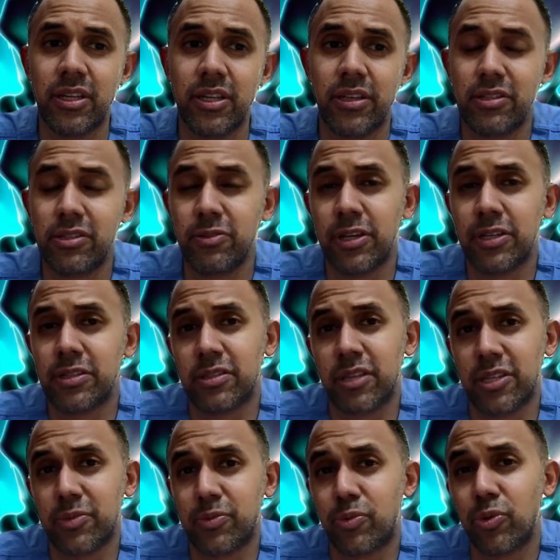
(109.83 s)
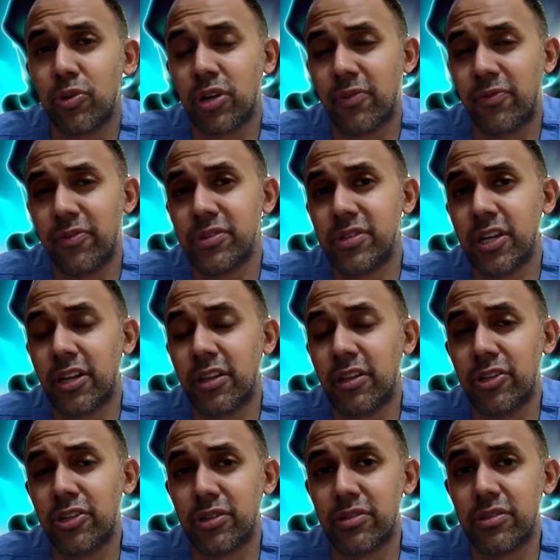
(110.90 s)
There's no exercise program for
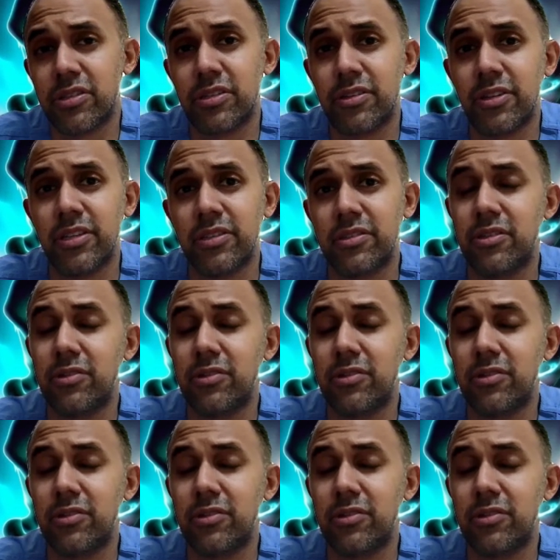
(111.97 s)
psychological stress.